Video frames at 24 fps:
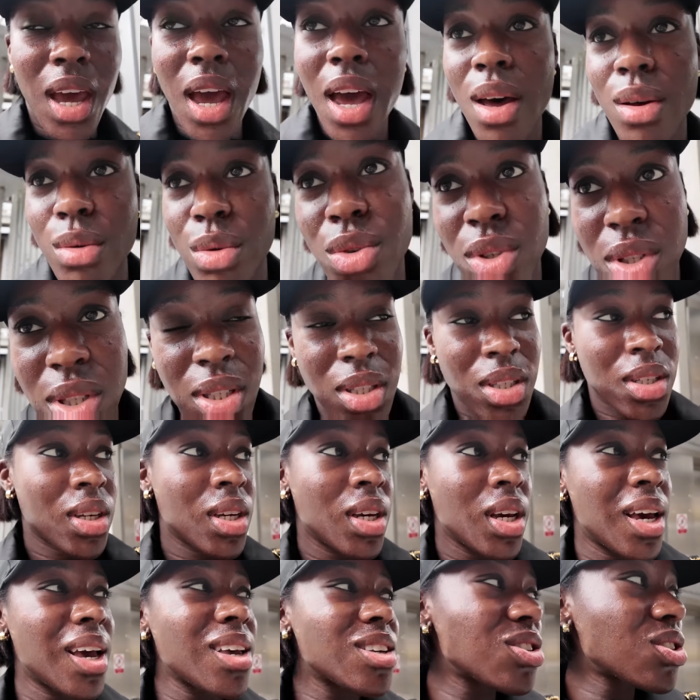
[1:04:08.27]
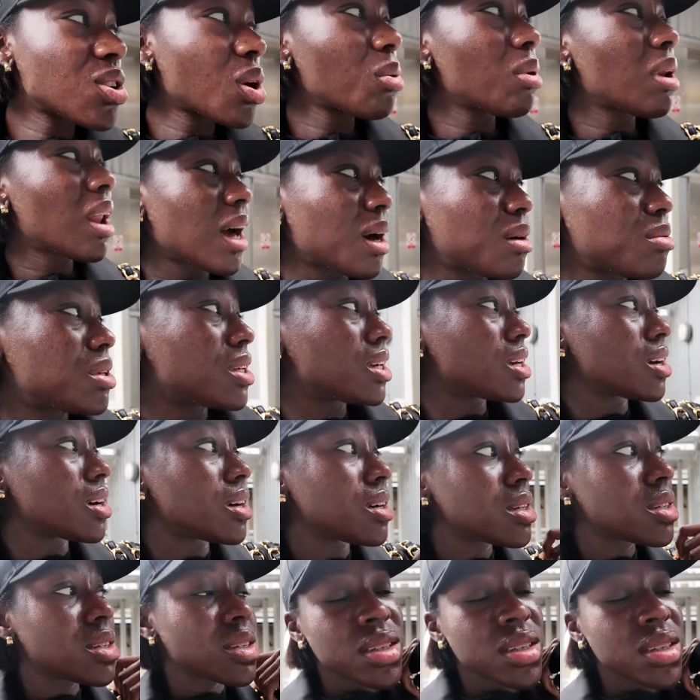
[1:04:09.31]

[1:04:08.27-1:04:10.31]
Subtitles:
else. It's so loud here.